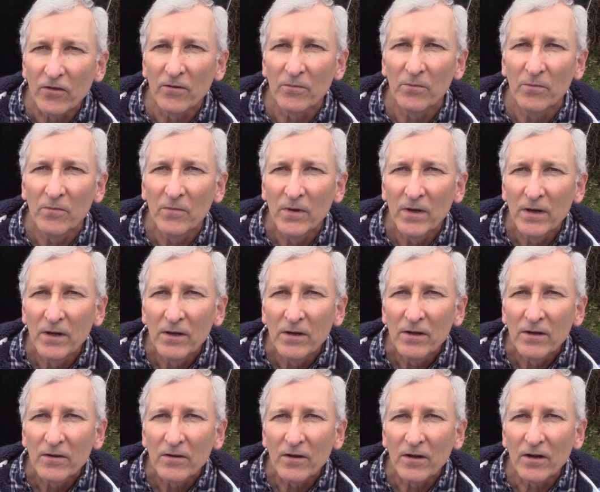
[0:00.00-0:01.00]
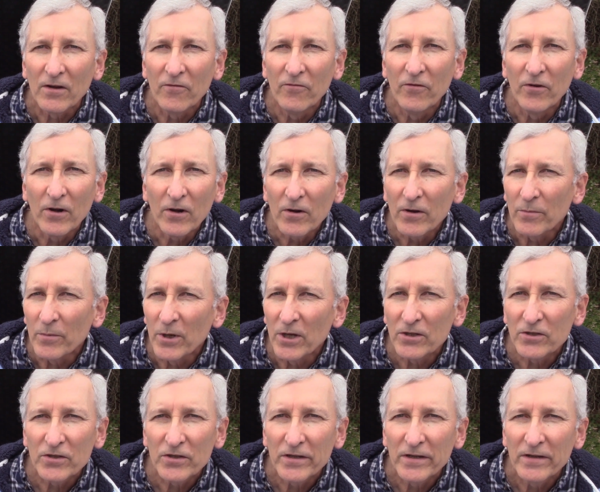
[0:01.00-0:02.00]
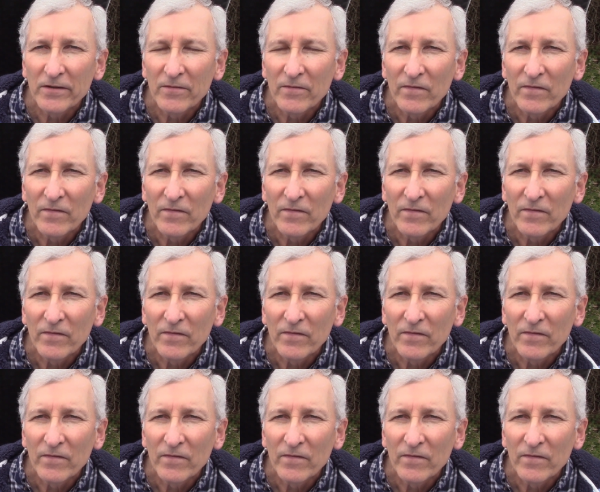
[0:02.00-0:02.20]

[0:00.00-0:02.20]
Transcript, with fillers: them, uh, very much